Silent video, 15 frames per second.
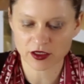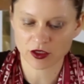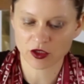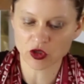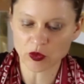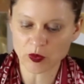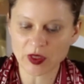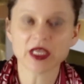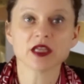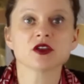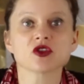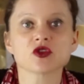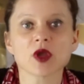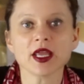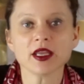European
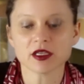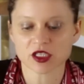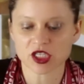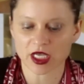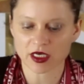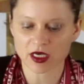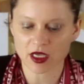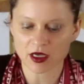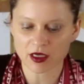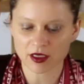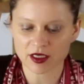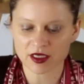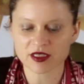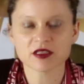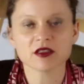trade agenda
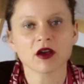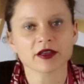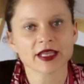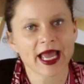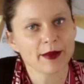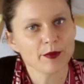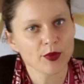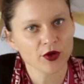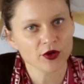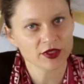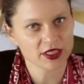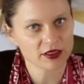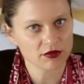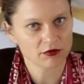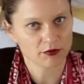is not hampered
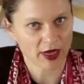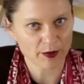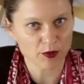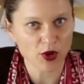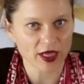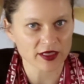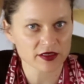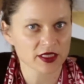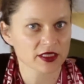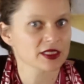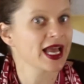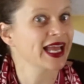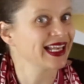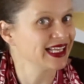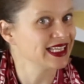by Brexit,
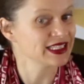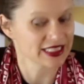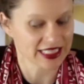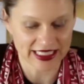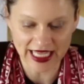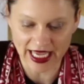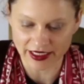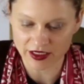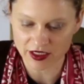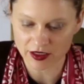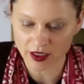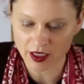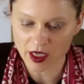at least yet.